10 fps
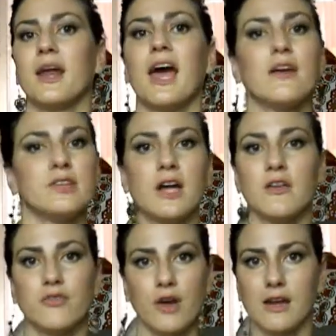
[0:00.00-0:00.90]
but I have
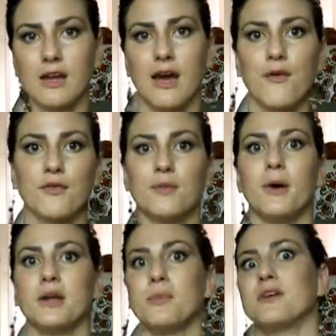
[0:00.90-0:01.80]
enough right now, the
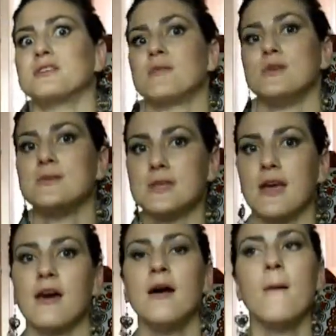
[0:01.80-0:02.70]
body butters I'm using.